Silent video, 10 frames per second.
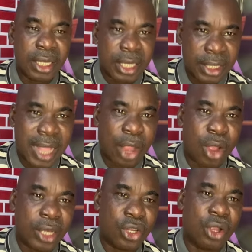gives that
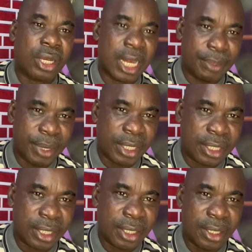coalition
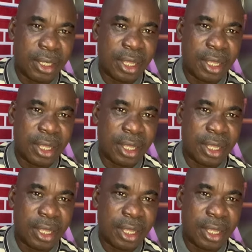credibility,